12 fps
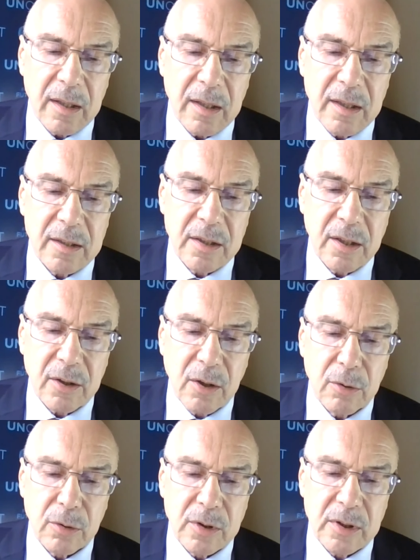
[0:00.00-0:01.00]
This
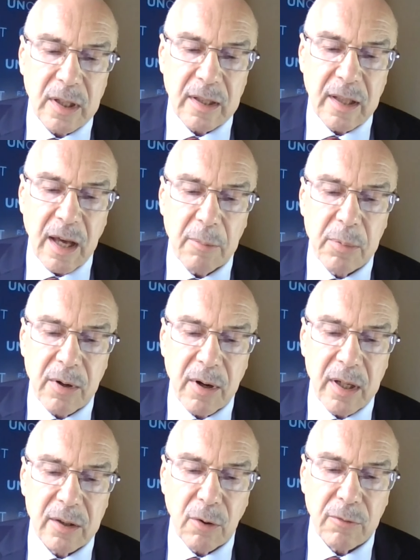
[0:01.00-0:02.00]
includes the
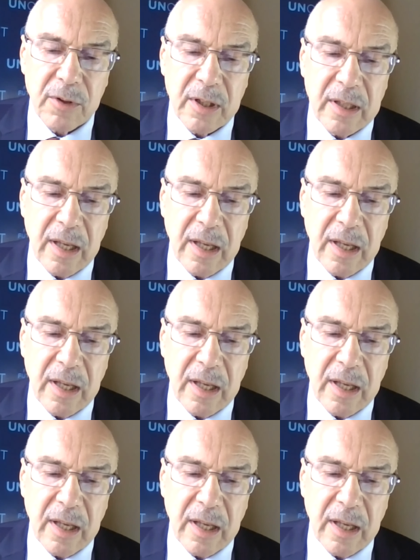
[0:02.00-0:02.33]
upgrade of the